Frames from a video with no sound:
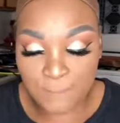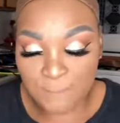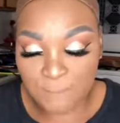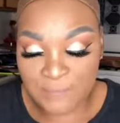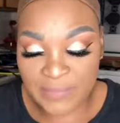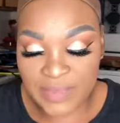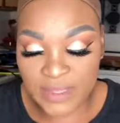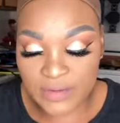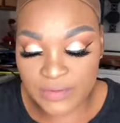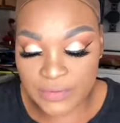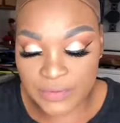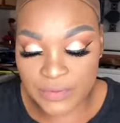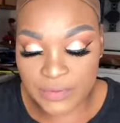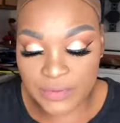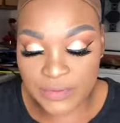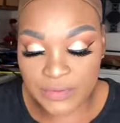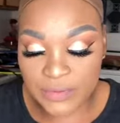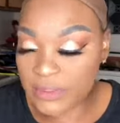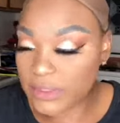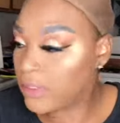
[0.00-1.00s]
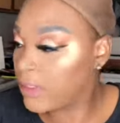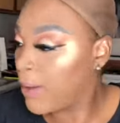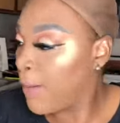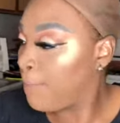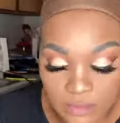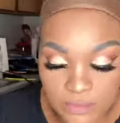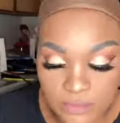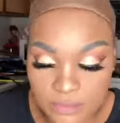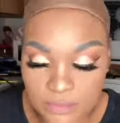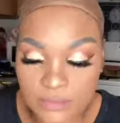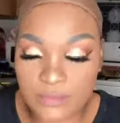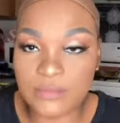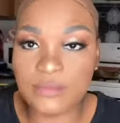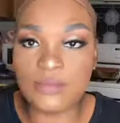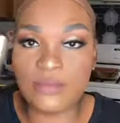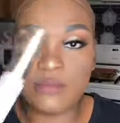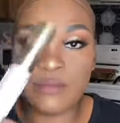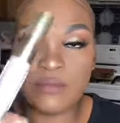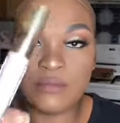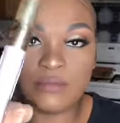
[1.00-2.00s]
I end up wiping it off and
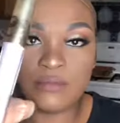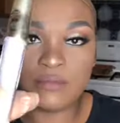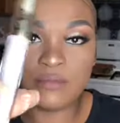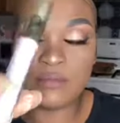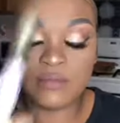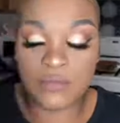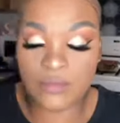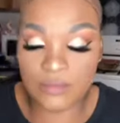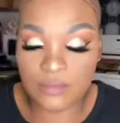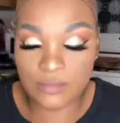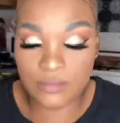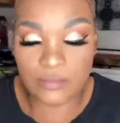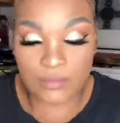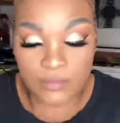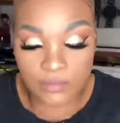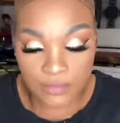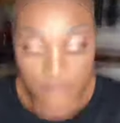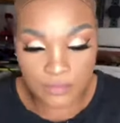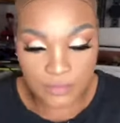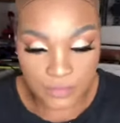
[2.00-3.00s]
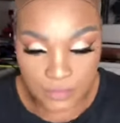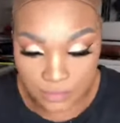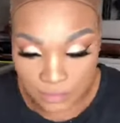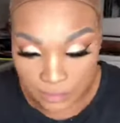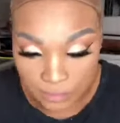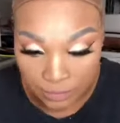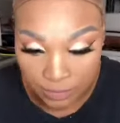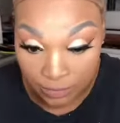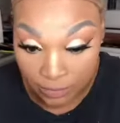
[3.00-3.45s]
putting back on a nude pink.